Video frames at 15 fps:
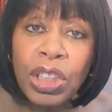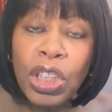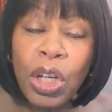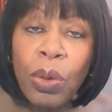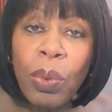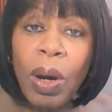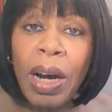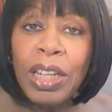
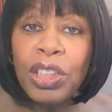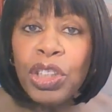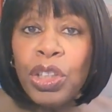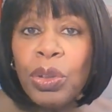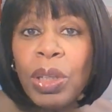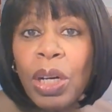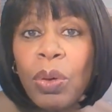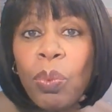so I
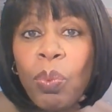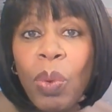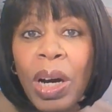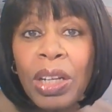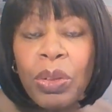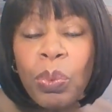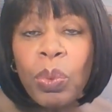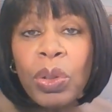knew that
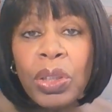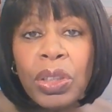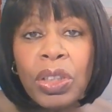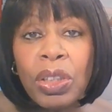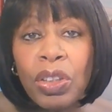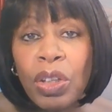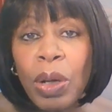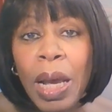one
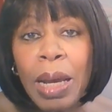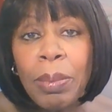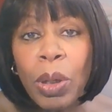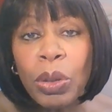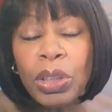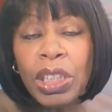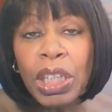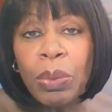would, the
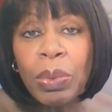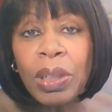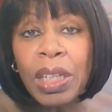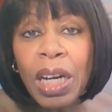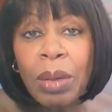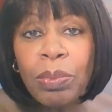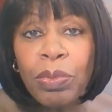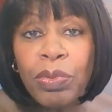MOT would
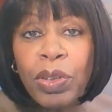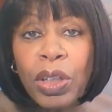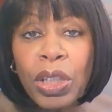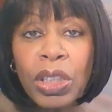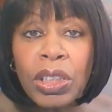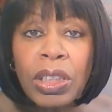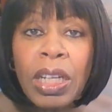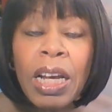come
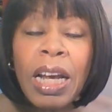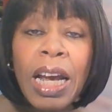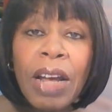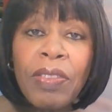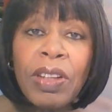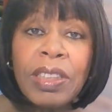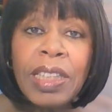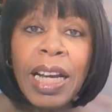first
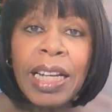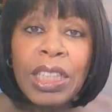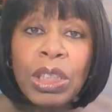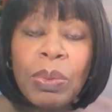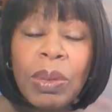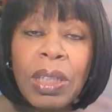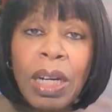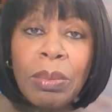and the
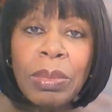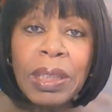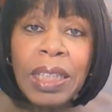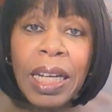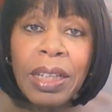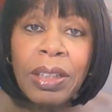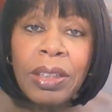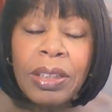tax would come
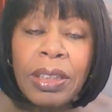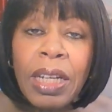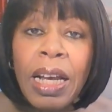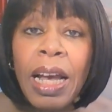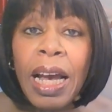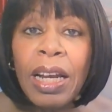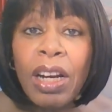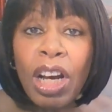second
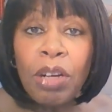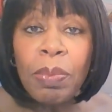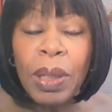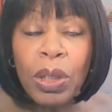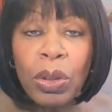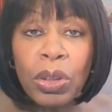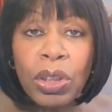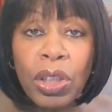and I'd
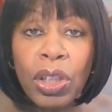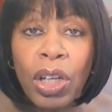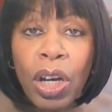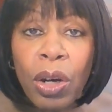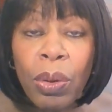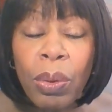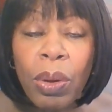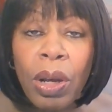be good to
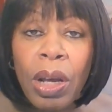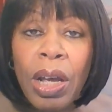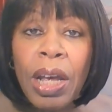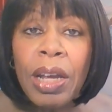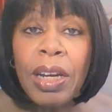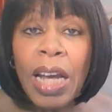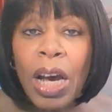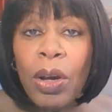go.
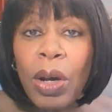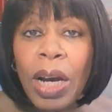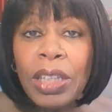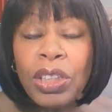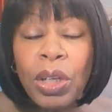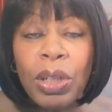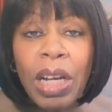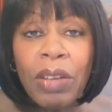Now I
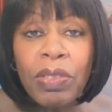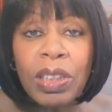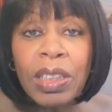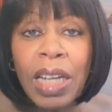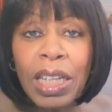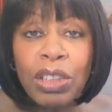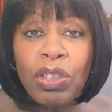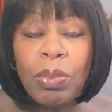don't have the
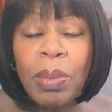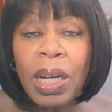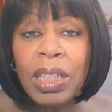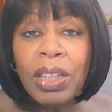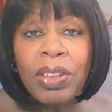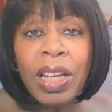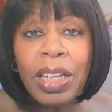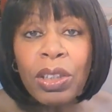tax
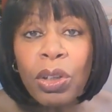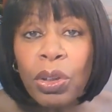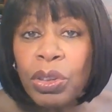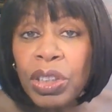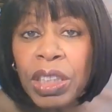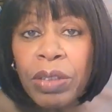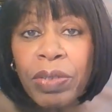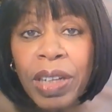reminder, thank
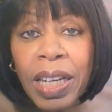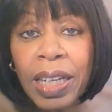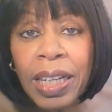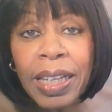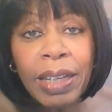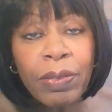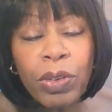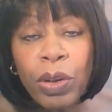God
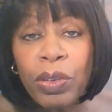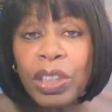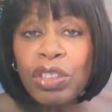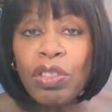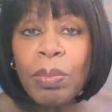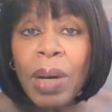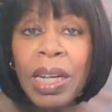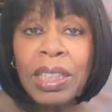DVLA have got
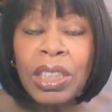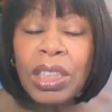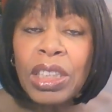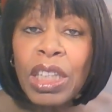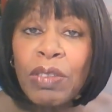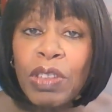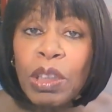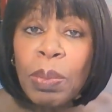this reminder
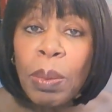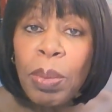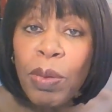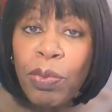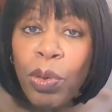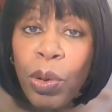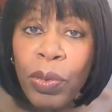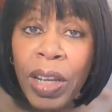service, but
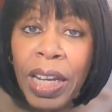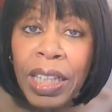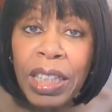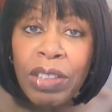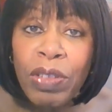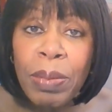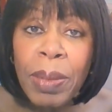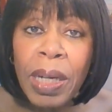before they had
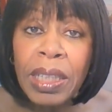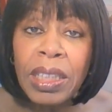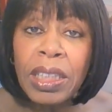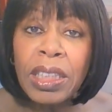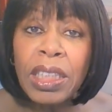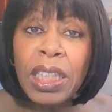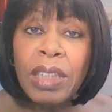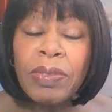the reminder
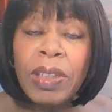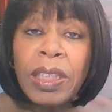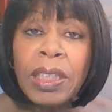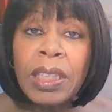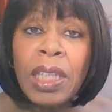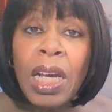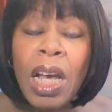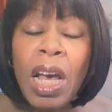
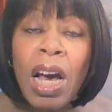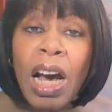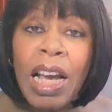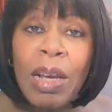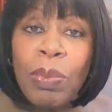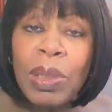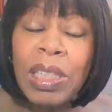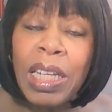service,
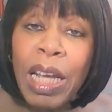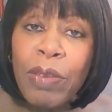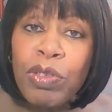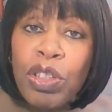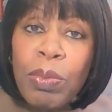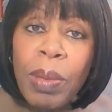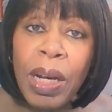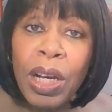it was
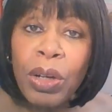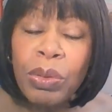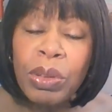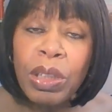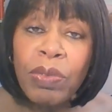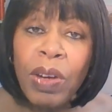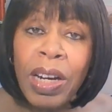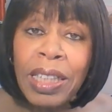left to my own
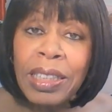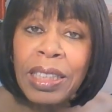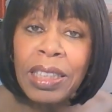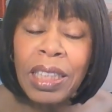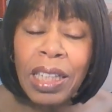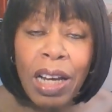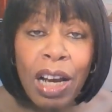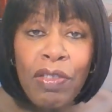devices.
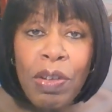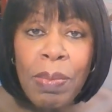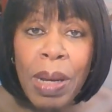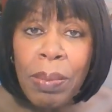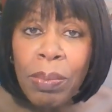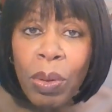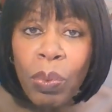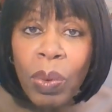And I
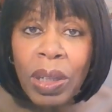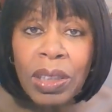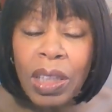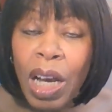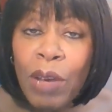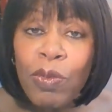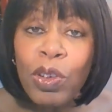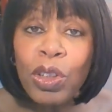remember once
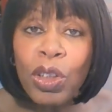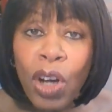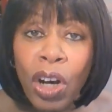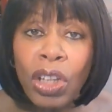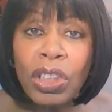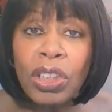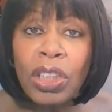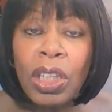I
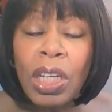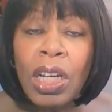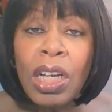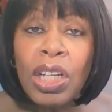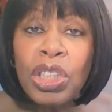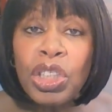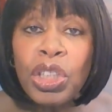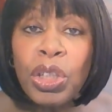forgot
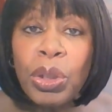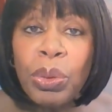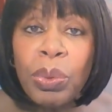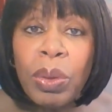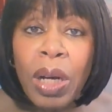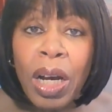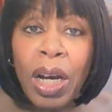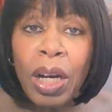
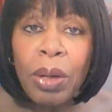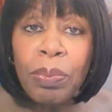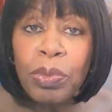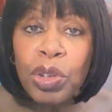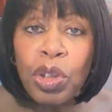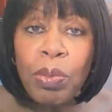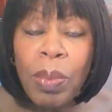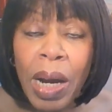to um,
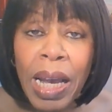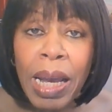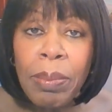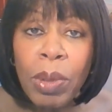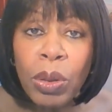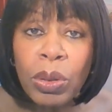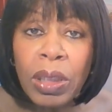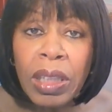do my
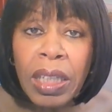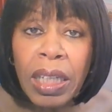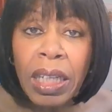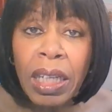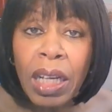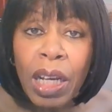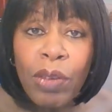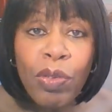MOT
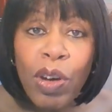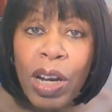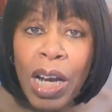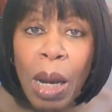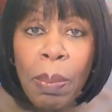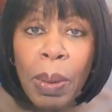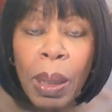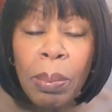for a
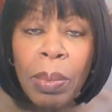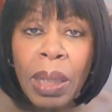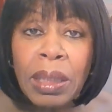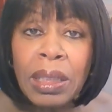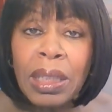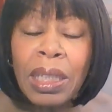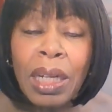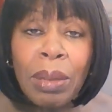couple of
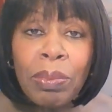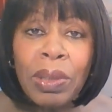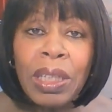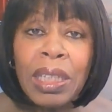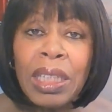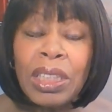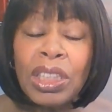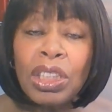months. And I'm
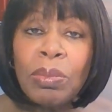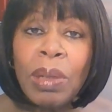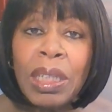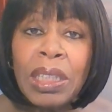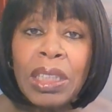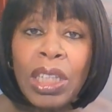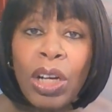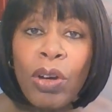thinking to
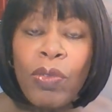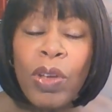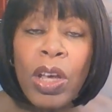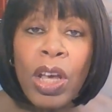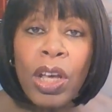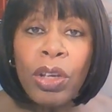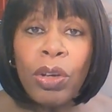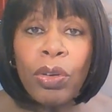myself,
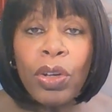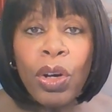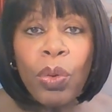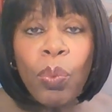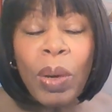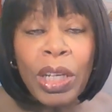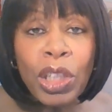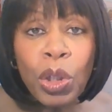you know,
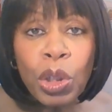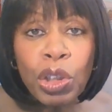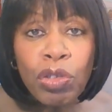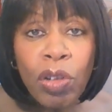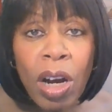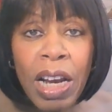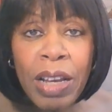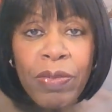when you're
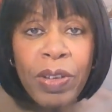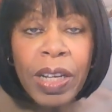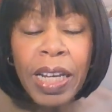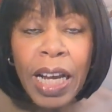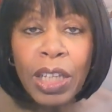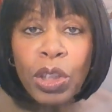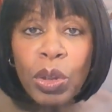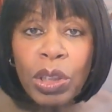driving
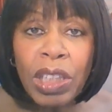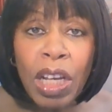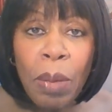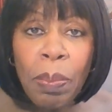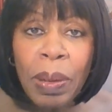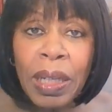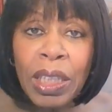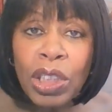and you see a
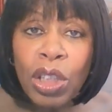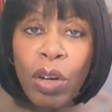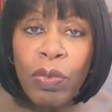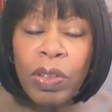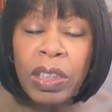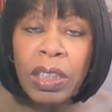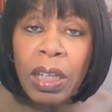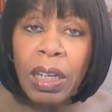police
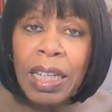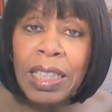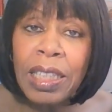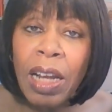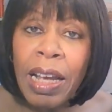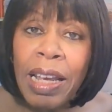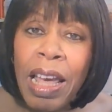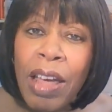officer, it's
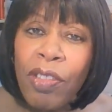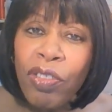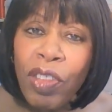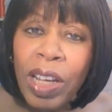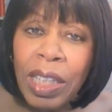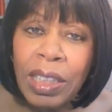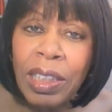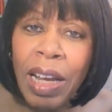like
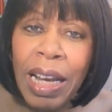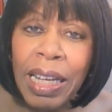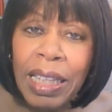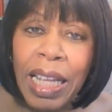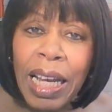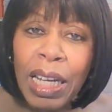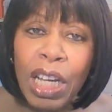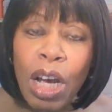things like
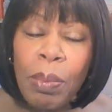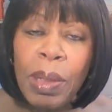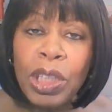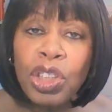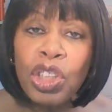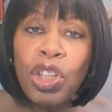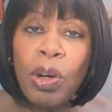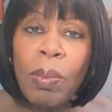that come
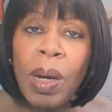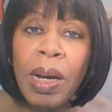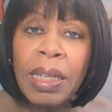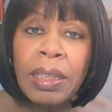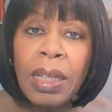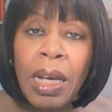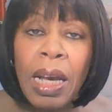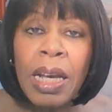into your
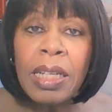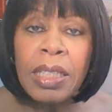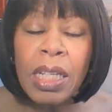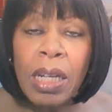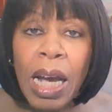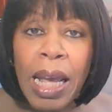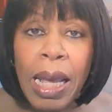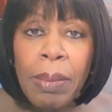mind.
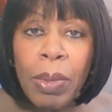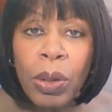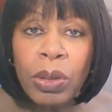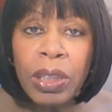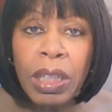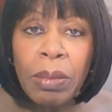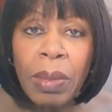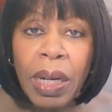Did I
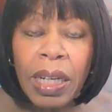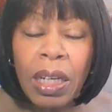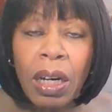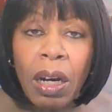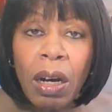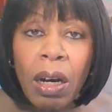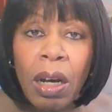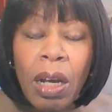MOT my
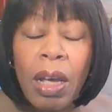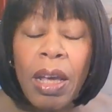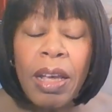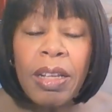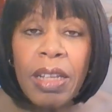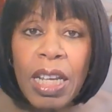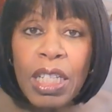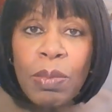car?
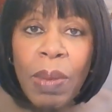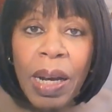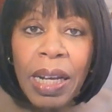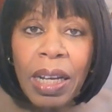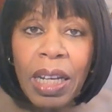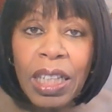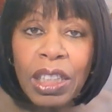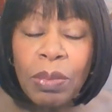is
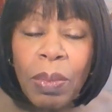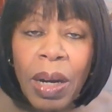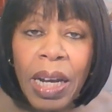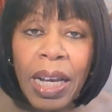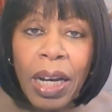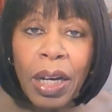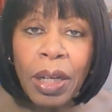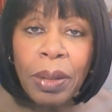my is
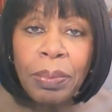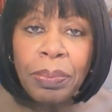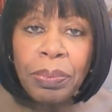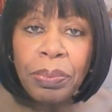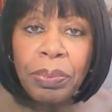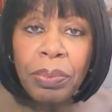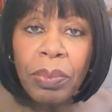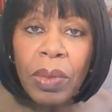my
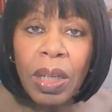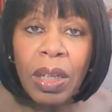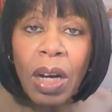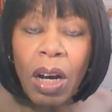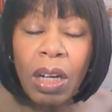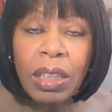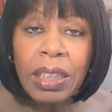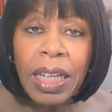um,
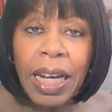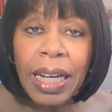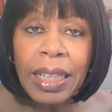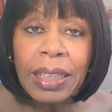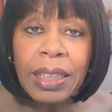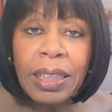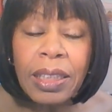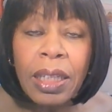car
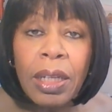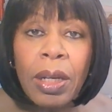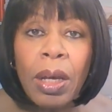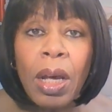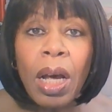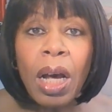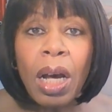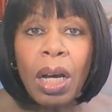taxed?
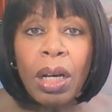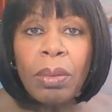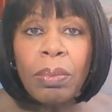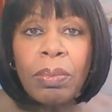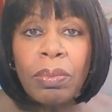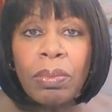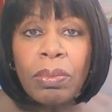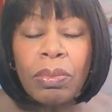
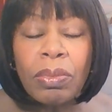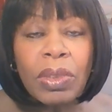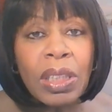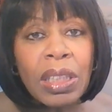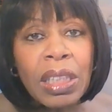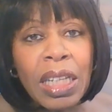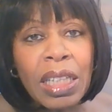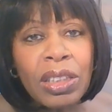Um,
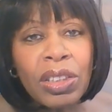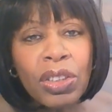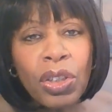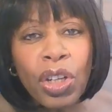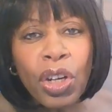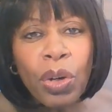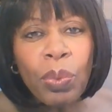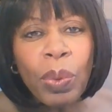did it, you
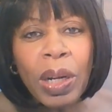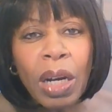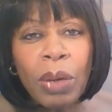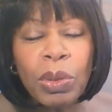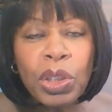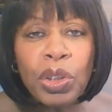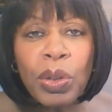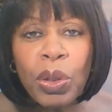know when I
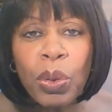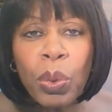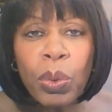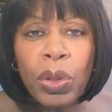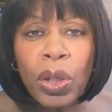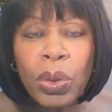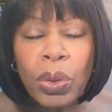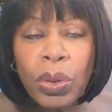was doing all
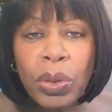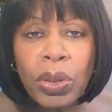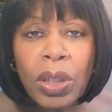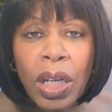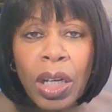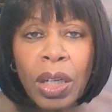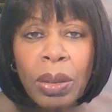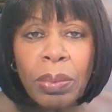those
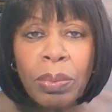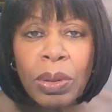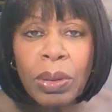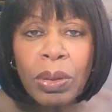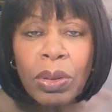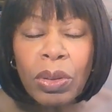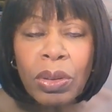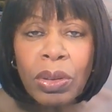um,